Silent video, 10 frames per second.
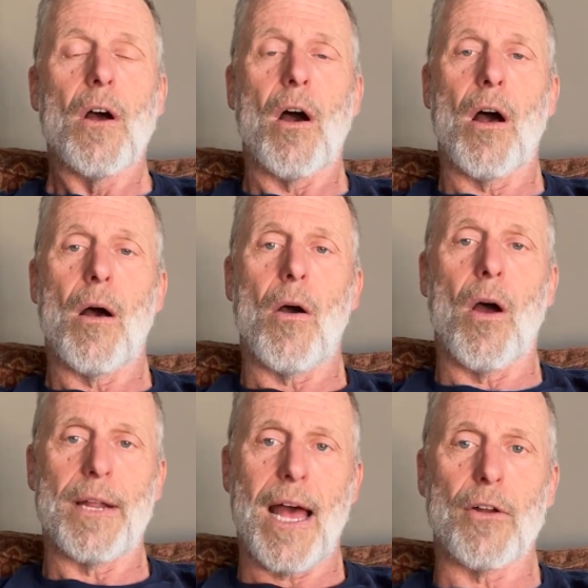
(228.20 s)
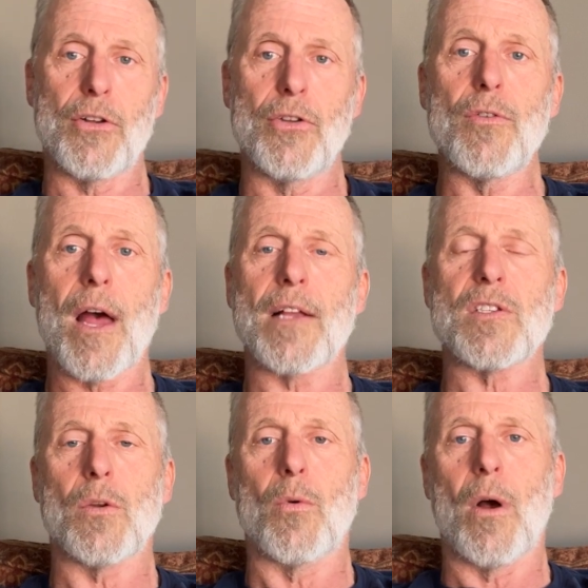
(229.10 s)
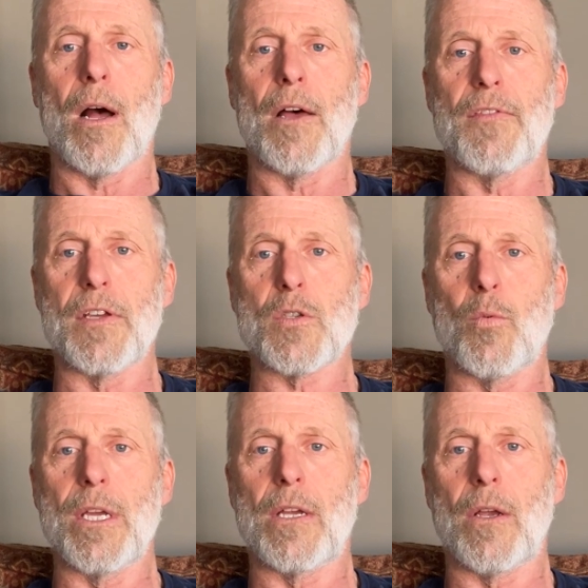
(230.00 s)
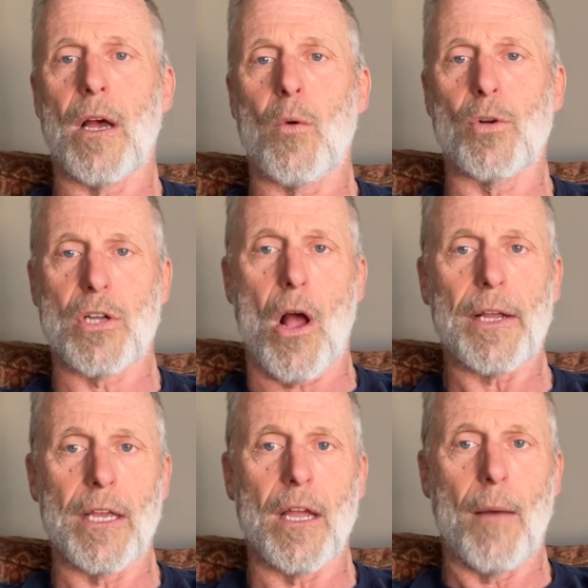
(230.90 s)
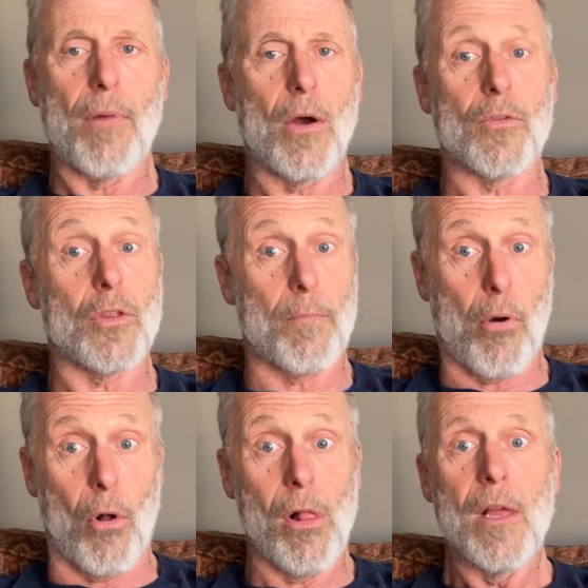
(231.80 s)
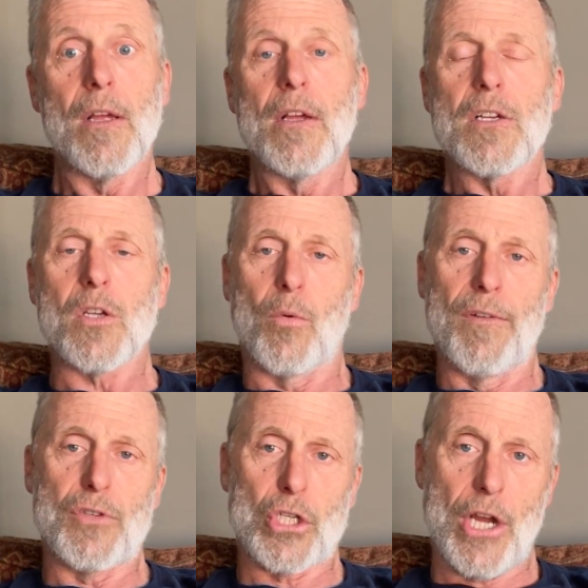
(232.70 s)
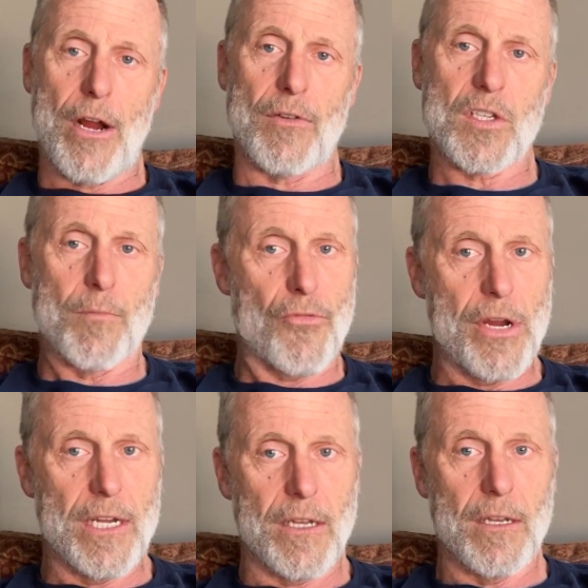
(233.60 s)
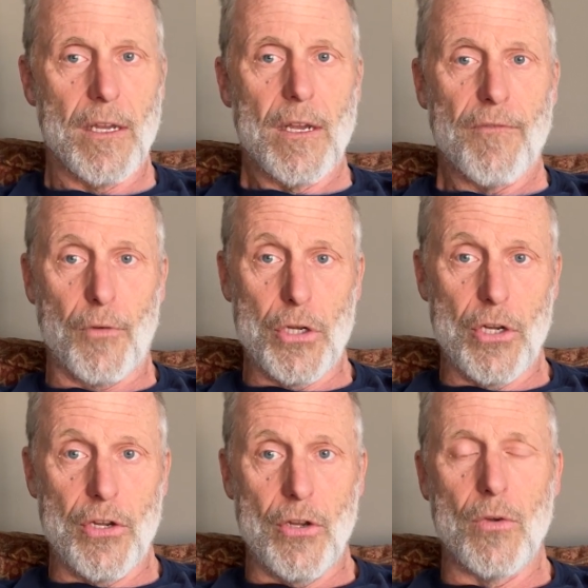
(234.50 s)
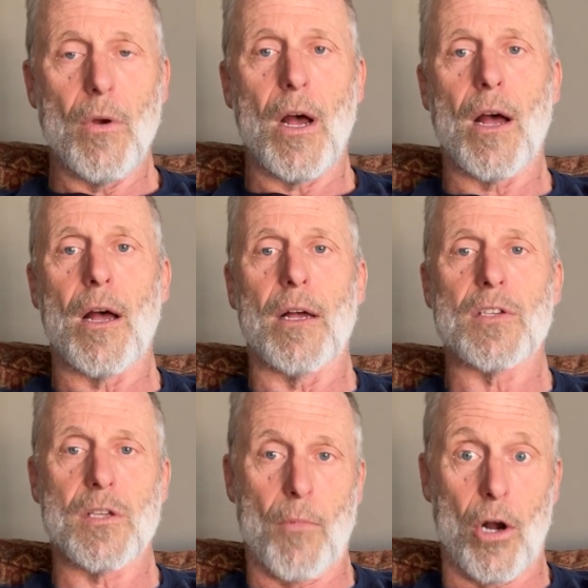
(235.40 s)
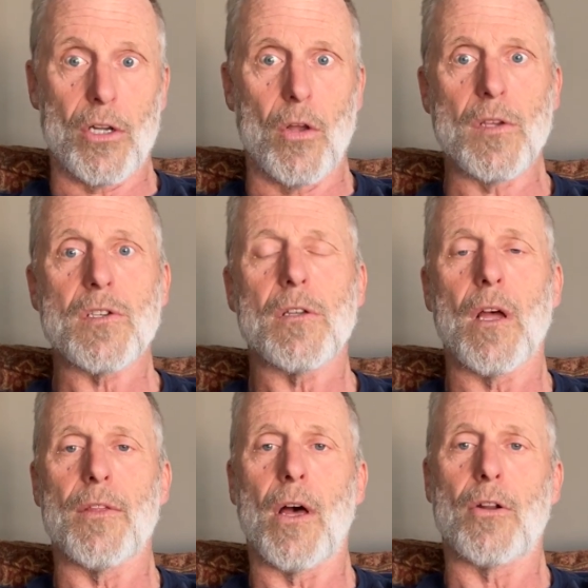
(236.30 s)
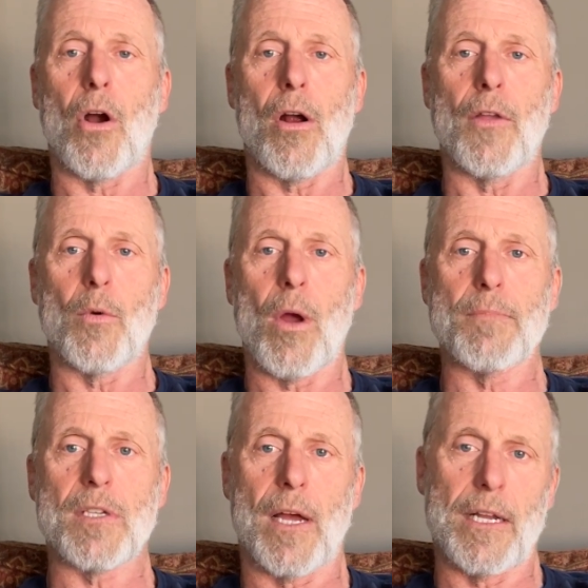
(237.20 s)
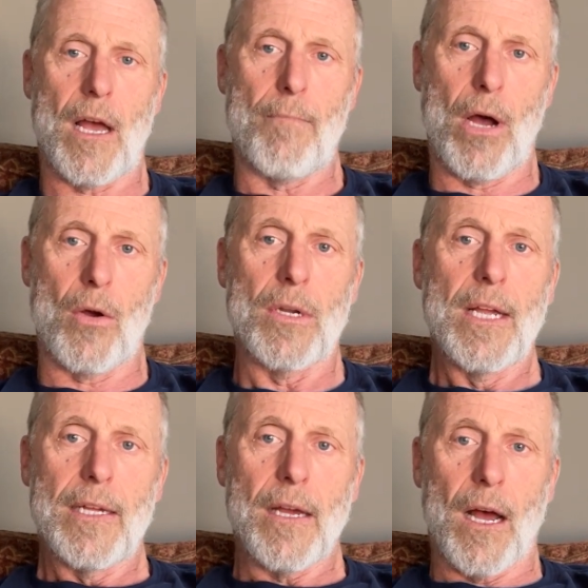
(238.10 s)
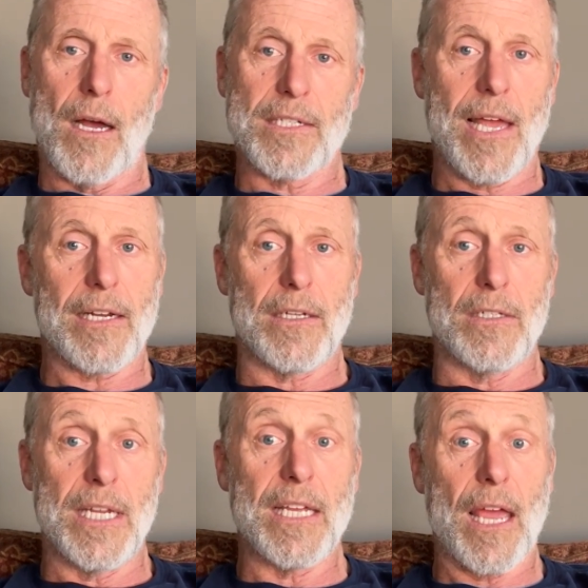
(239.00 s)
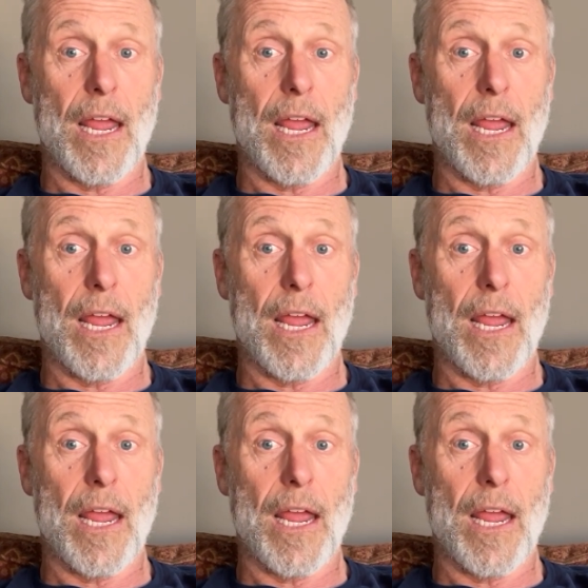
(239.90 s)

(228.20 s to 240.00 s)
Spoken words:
on how to do that. So this week we're talking about the pull. So we've shared some reading for you to do, some articles that are on the website about technique